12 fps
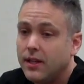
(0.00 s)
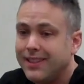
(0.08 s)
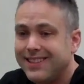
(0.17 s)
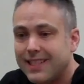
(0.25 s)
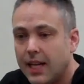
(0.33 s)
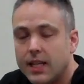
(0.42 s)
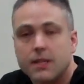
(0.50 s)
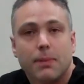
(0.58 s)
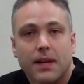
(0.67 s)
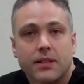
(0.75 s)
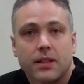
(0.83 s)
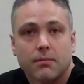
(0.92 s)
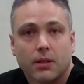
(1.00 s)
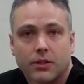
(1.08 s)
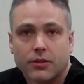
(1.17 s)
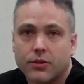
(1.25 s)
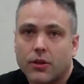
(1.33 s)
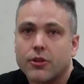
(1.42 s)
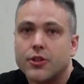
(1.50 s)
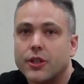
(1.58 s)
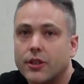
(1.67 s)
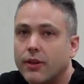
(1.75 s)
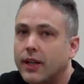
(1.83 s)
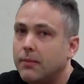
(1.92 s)
these tight spastic muscles, aren't
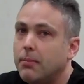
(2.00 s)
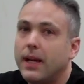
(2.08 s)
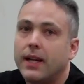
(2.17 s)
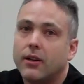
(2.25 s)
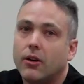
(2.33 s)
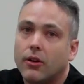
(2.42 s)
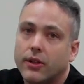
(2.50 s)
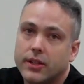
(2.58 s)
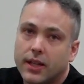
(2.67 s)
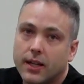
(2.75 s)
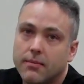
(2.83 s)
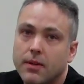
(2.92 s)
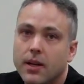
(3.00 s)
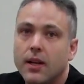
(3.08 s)
generating pain all the time.